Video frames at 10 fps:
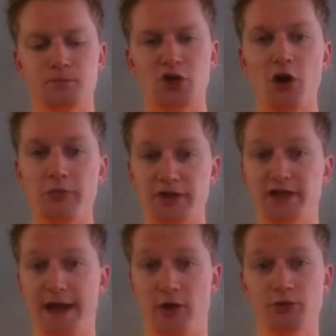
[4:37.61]
So I hope this
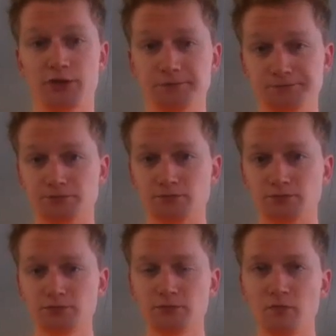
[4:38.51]
has helped.
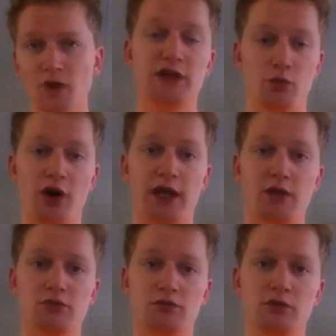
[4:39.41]
It's
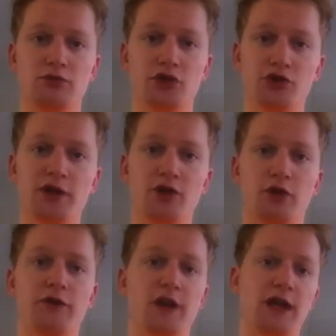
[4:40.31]
working. 2 stone
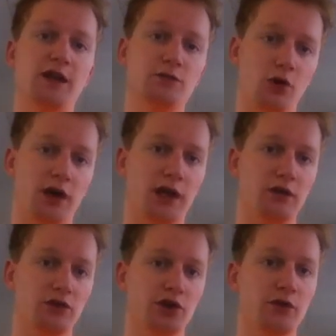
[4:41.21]
off. It is working.
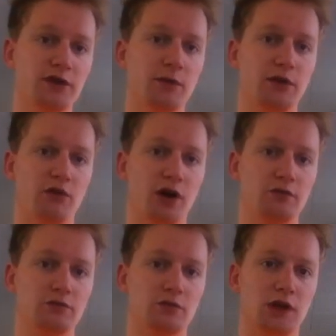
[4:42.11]
You're doing something right.
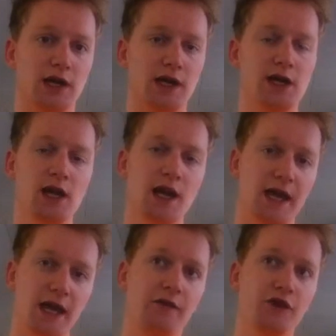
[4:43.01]
Okay.
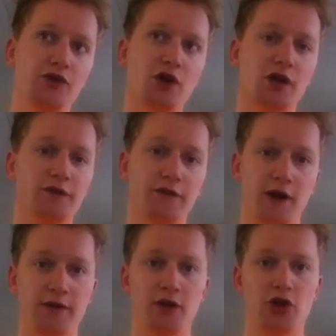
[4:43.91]
If you start to
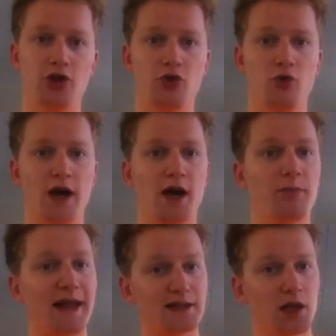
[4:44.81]
find that you
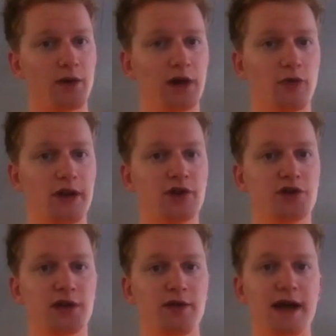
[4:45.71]
plateau a little bit and you
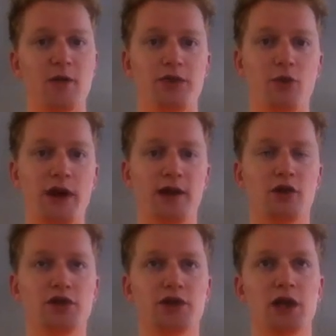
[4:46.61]
slow down with your weight
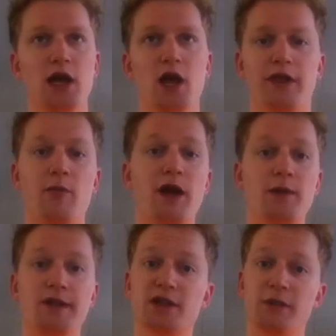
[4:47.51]
loss, then
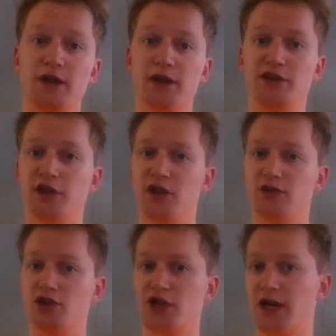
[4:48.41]
maybe something needs to
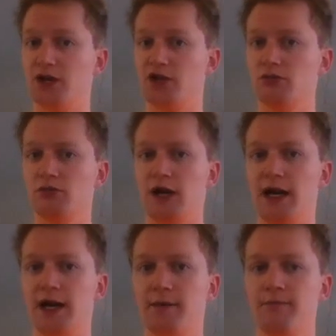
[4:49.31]
change.
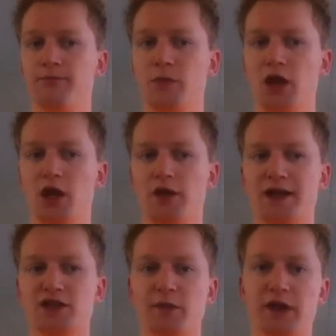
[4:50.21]

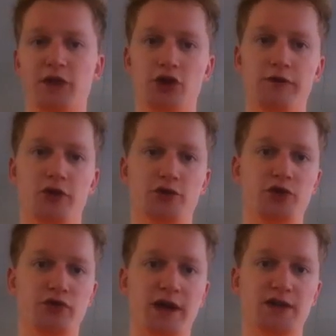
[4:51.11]
That's something that you've got to
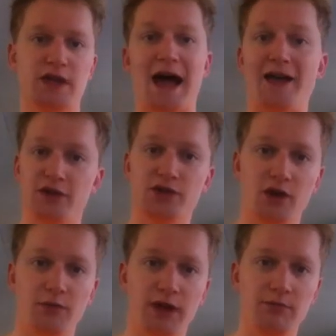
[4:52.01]
address at the
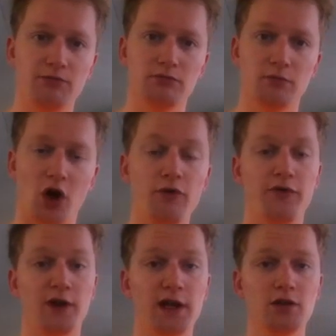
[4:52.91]
time then.
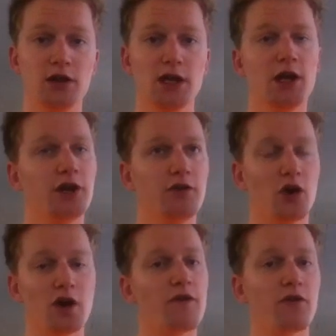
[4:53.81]
Hopefully you've
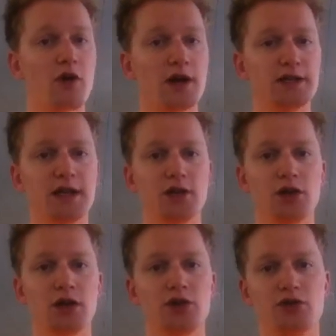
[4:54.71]
got enough variety in
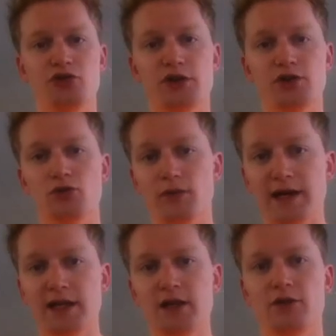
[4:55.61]
your nutrition
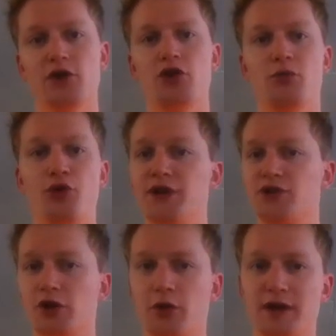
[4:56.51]
already that your body's
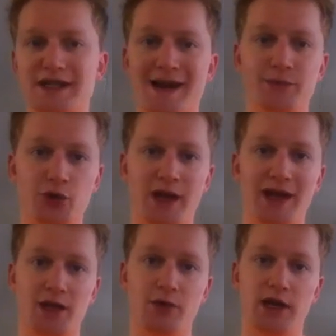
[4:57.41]
not going to adapt to it
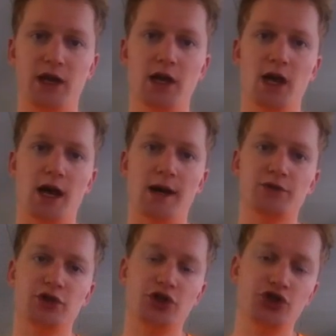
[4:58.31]
anyway.
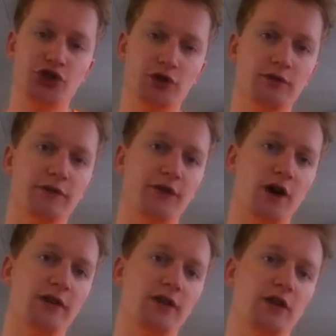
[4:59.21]
So you shouldn't
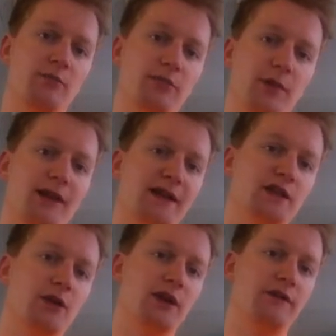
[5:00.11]
find that you're
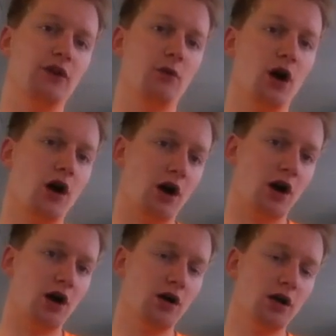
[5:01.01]
plateauing. If you
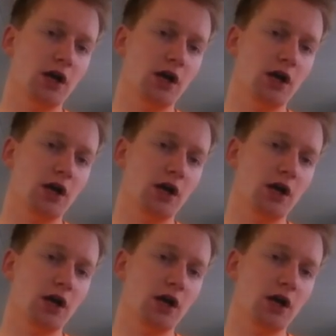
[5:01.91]
are,